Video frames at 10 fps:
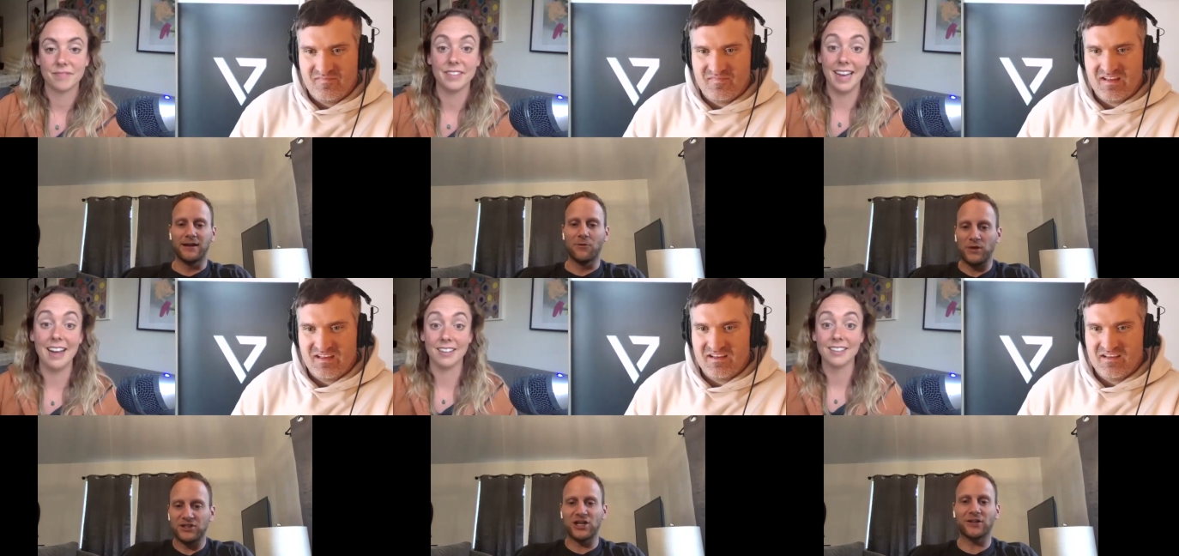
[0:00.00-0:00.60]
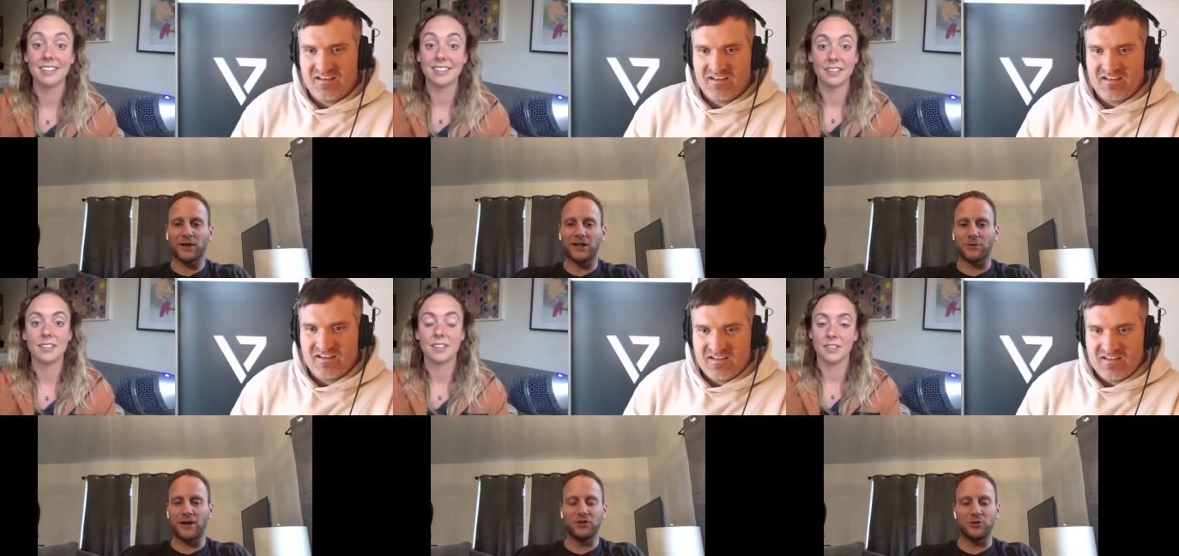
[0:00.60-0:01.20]
Speaker 1: Yeah. We generated
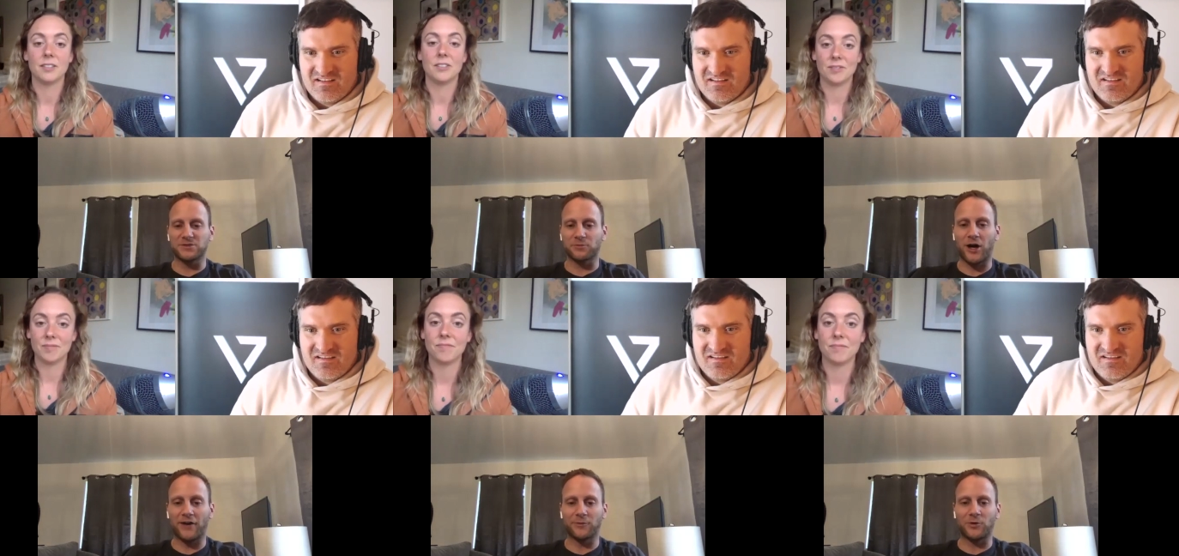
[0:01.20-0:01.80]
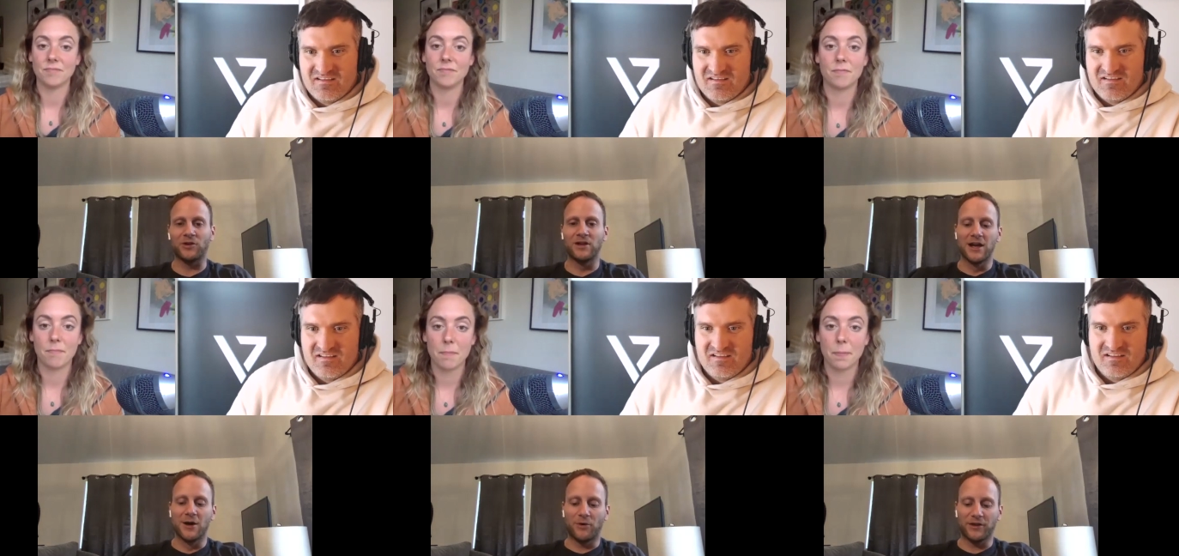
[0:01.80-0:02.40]
revenue, it's profitable.
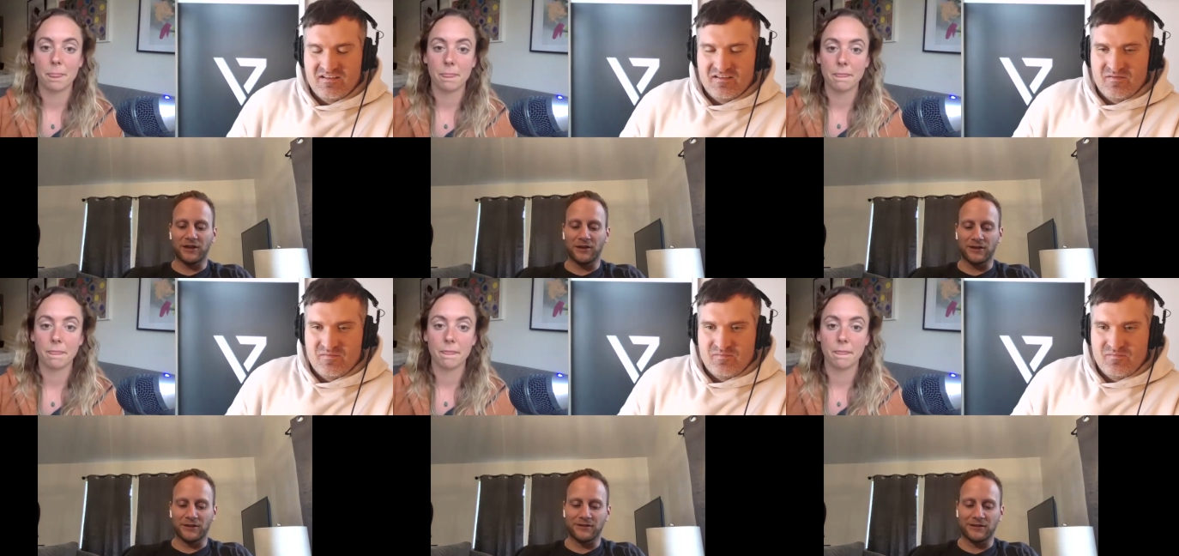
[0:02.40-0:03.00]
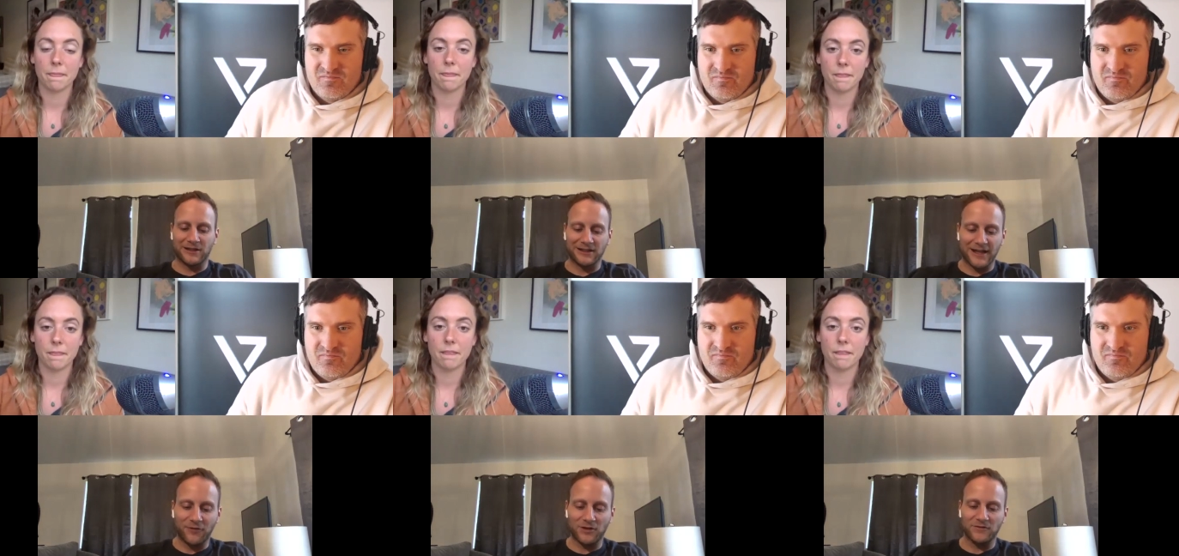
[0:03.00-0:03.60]
But the, the
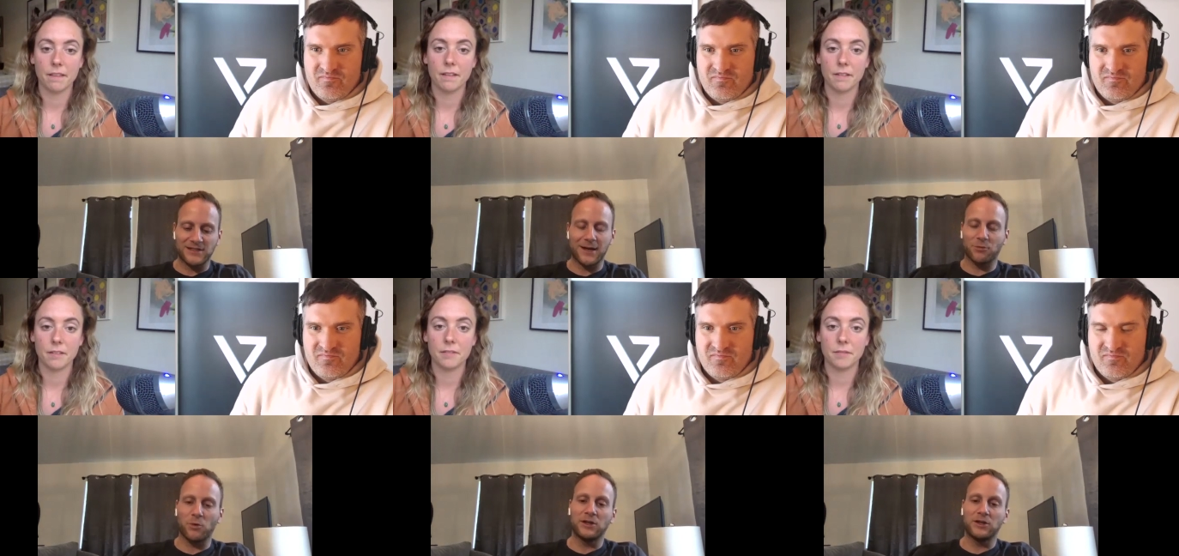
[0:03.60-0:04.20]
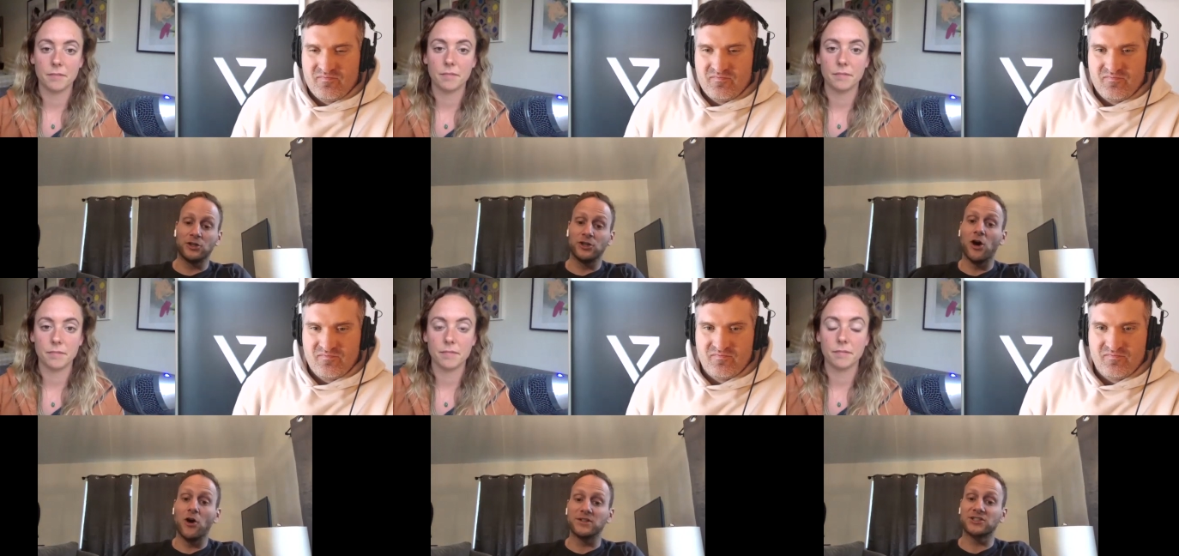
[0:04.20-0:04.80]
level of depth we could
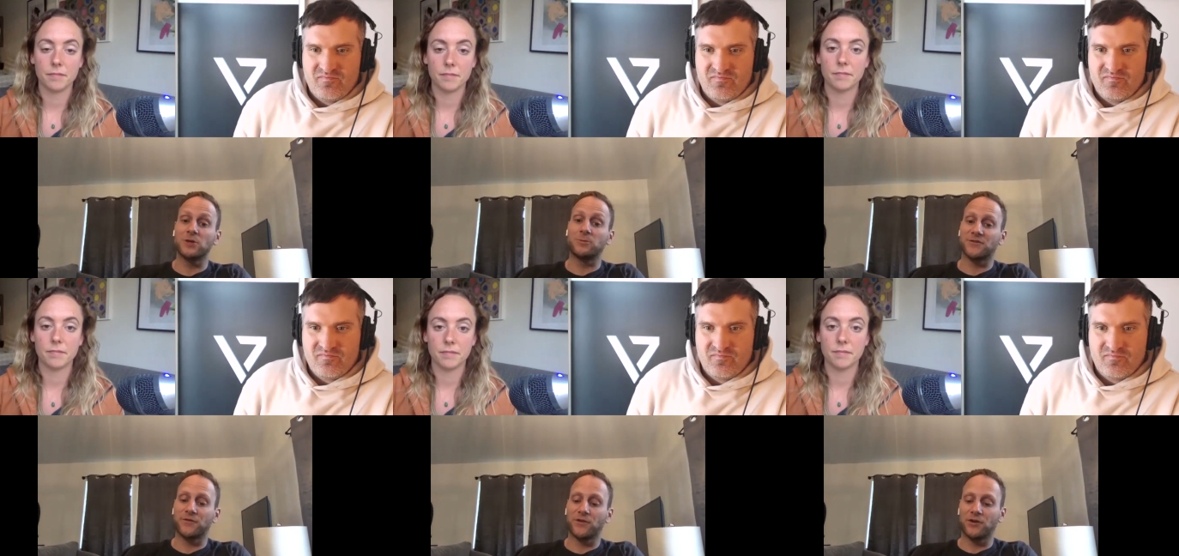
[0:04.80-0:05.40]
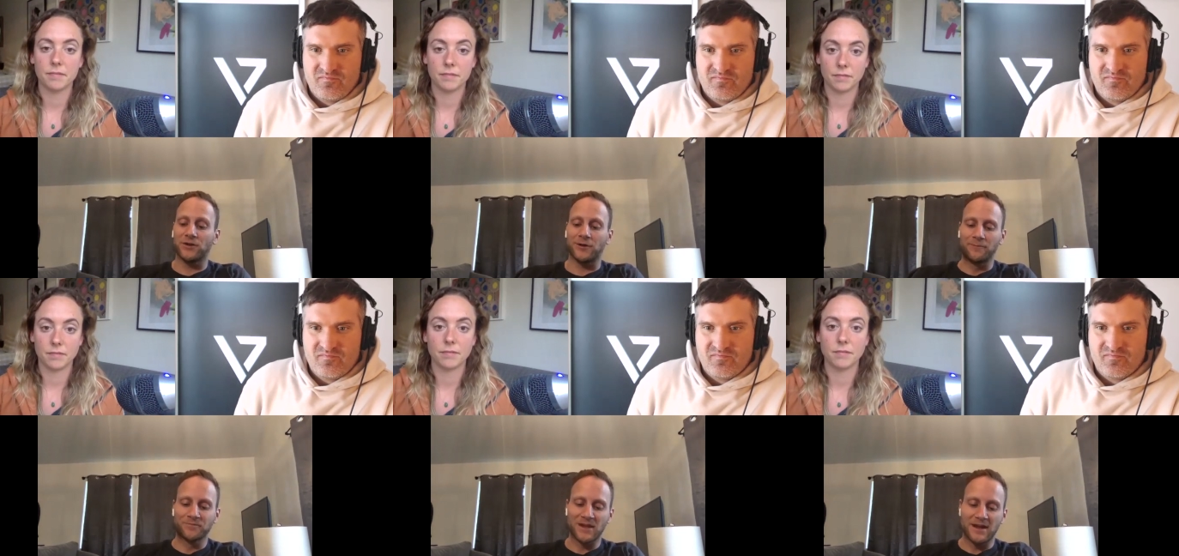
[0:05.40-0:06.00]
go was so much further.
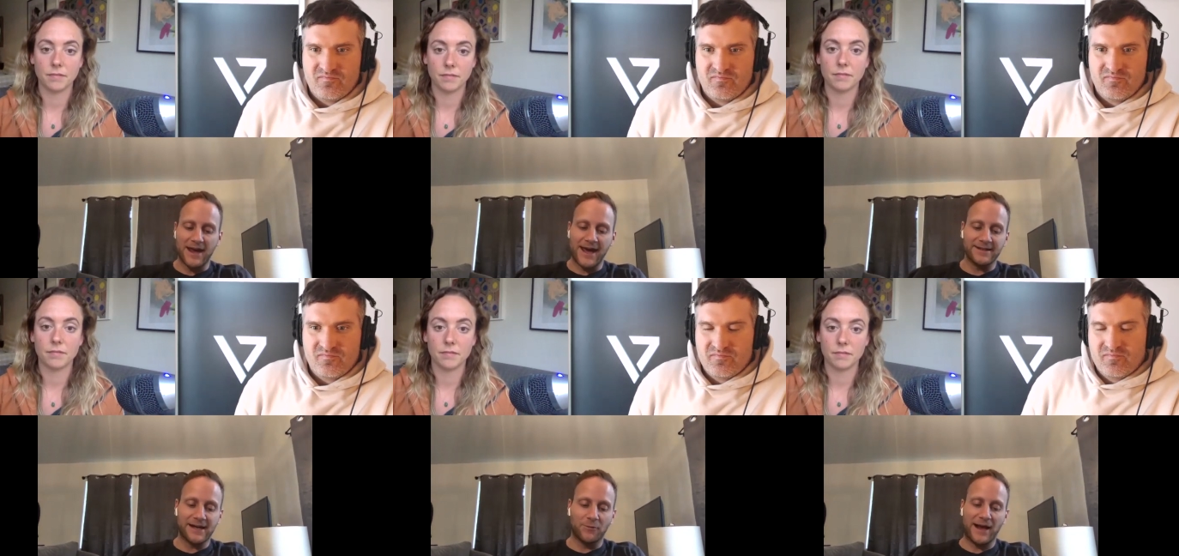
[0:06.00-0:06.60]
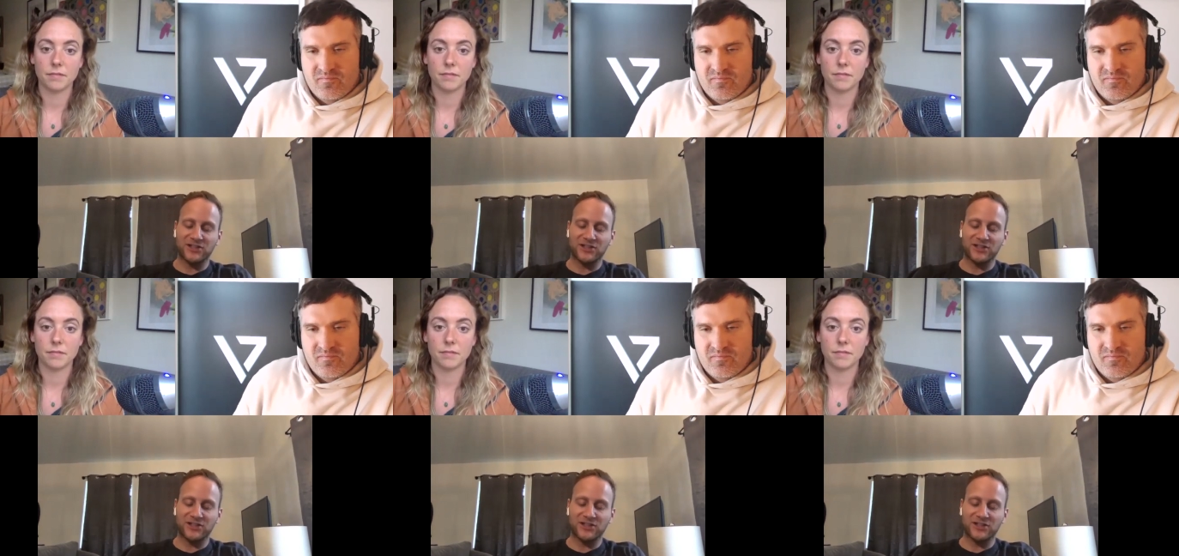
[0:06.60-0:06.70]
And uh, we actually